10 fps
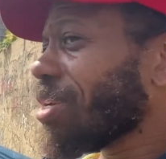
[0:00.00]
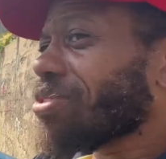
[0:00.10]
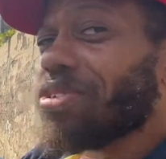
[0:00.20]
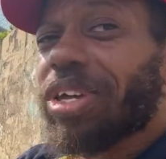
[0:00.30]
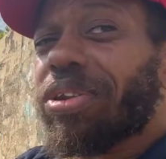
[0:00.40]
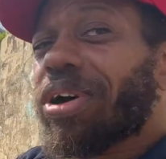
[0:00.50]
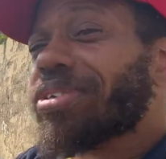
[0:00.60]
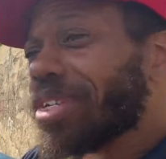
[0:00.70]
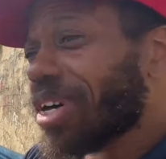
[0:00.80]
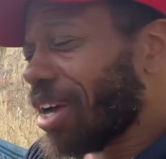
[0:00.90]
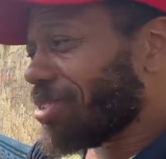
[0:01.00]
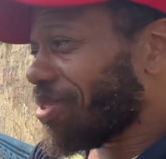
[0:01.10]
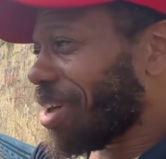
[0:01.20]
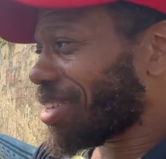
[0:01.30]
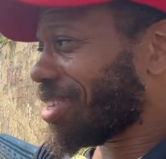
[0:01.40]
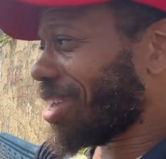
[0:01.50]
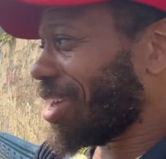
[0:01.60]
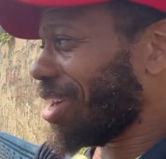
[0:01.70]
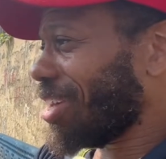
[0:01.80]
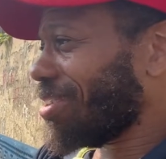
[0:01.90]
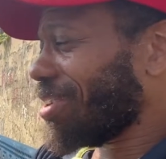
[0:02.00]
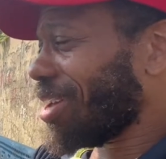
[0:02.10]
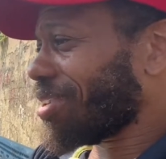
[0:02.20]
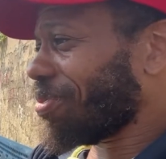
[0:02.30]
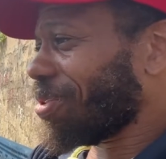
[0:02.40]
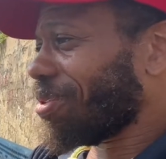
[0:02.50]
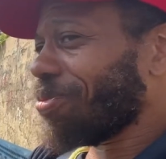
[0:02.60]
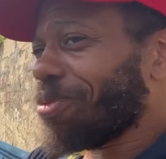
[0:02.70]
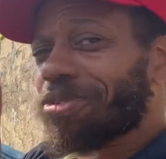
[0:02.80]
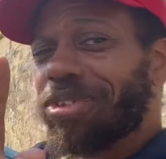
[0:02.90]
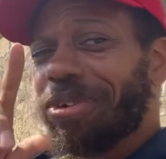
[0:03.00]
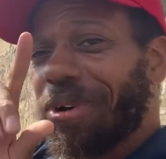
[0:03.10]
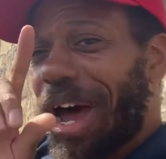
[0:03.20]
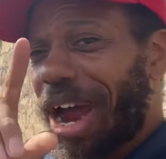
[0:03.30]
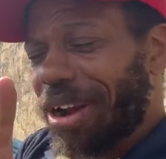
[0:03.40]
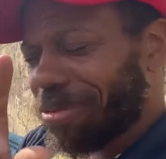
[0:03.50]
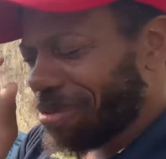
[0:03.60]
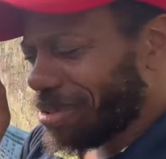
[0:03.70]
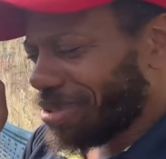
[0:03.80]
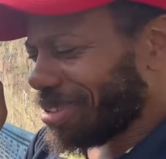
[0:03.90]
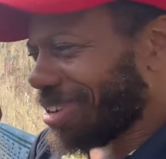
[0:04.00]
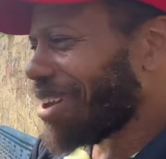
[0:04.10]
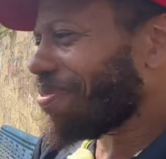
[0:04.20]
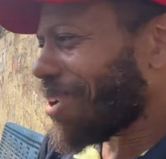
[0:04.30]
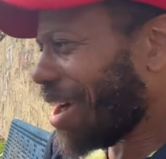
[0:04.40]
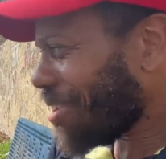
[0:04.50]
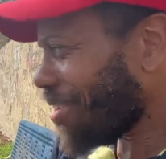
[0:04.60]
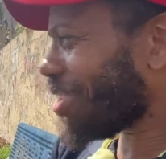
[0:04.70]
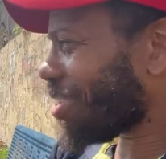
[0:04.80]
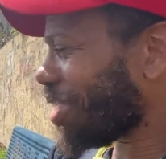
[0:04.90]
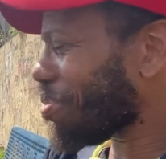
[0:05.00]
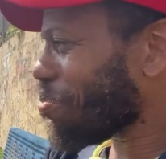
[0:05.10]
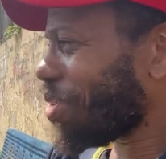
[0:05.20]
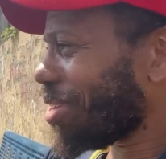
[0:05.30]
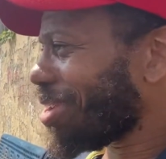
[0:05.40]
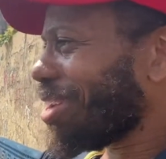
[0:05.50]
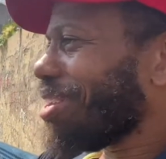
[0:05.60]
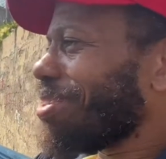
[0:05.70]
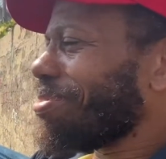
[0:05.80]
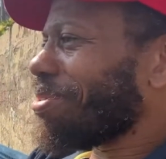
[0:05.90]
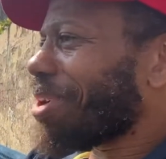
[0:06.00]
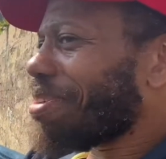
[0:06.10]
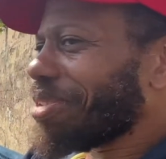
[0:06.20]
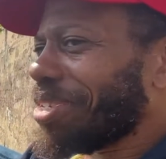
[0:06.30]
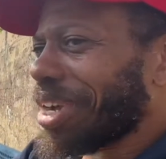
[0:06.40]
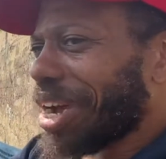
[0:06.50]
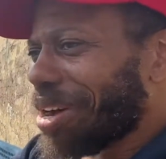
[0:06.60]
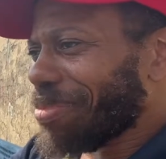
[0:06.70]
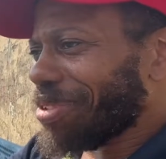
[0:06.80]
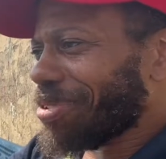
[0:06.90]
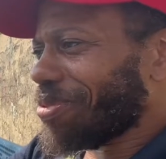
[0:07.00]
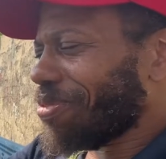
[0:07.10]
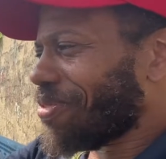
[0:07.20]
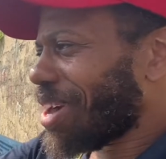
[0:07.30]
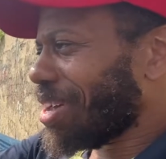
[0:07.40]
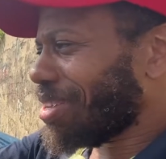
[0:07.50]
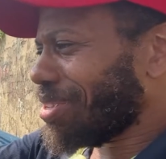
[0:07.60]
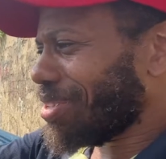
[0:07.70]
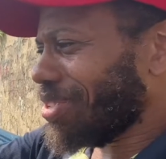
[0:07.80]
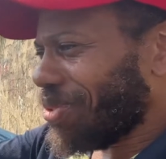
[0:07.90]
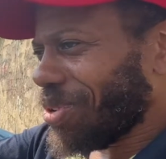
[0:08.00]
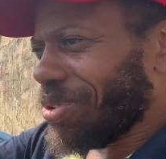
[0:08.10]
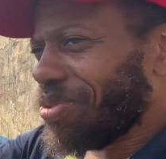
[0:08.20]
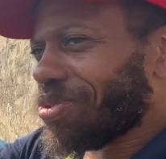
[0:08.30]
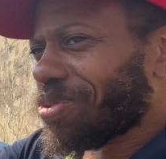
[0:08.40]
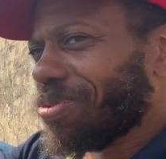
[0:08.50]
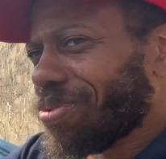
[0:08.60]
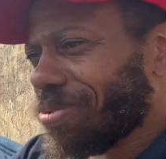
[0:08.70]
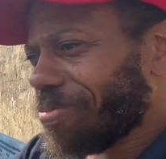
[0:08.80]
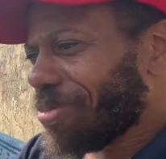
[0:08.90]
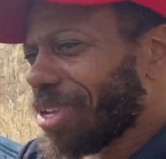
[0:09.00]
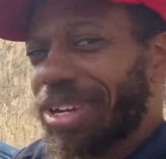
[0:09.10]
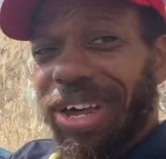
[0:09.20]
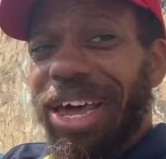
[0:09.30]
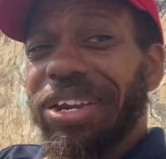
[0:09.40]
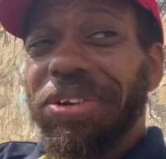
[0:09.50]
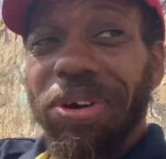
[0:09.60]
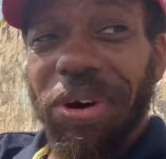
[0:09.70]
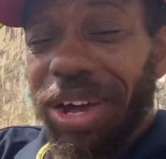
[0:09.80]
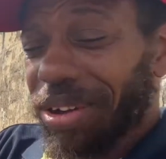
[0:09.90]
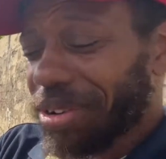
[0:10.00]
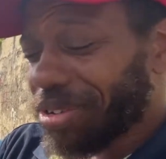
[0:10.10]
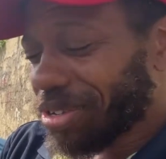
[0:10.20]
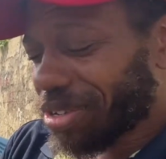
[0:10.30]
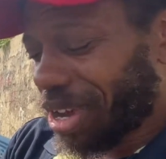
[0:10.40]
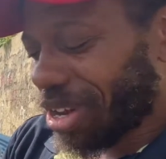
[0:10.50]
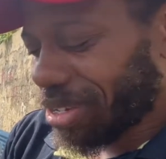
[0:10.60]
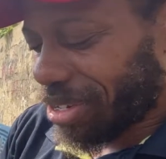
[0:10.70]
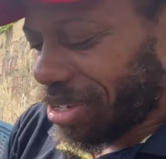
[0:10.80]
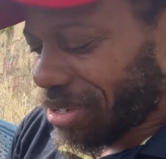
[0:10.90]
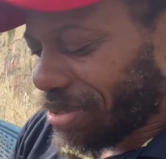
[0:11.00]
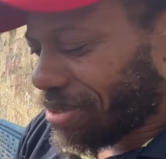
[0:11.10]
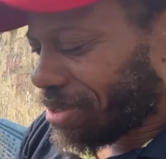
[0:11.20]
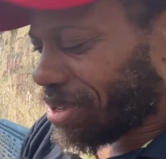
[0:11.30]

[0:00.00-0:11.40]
so they lost the contract and they're like well we'll still hire you're not fired or anything but you don't have a job until we find you a new school now i didn't know i could have just kind of chilled